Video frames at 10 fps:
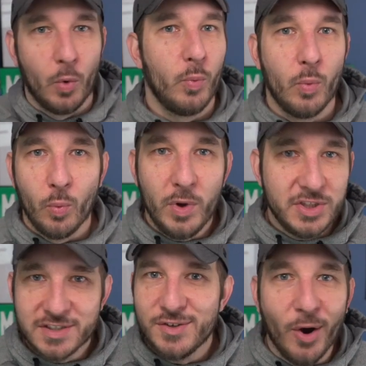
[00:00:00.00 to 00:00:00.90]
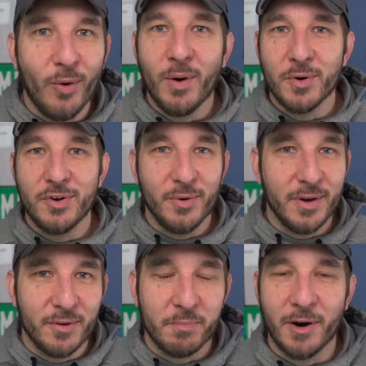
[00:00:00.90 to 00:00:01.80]
We just know what we're doing
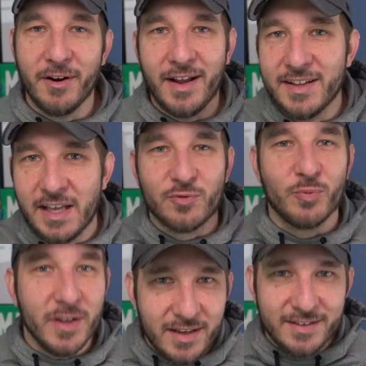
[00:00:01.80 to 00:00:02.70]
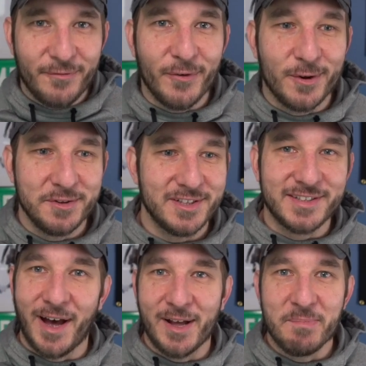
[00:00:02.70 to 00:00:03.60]
with Murray. It's really difficult to
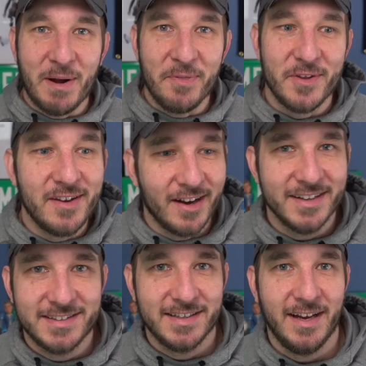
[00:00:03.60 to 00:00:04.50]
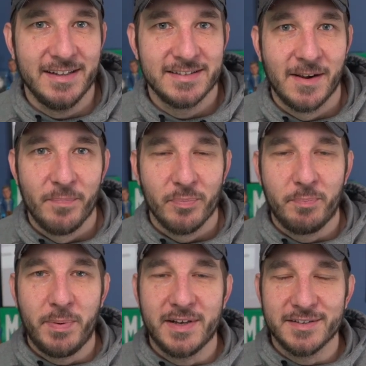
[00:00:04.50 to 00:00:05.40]
talk about the Nuggets, guys,
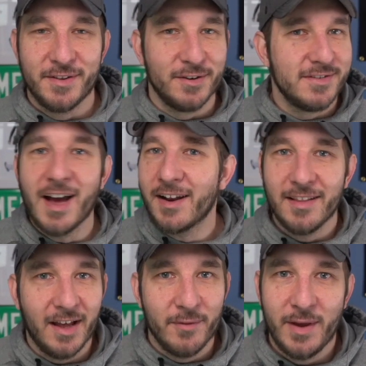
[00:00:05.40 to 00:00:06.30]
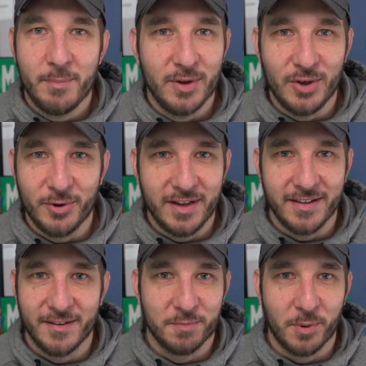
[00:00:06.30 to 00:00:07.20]
because there's not a lot of ambiguity at
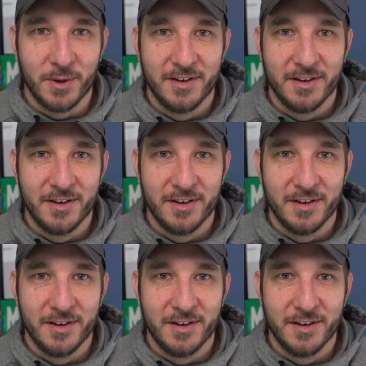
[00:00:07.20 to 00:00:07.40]
this point.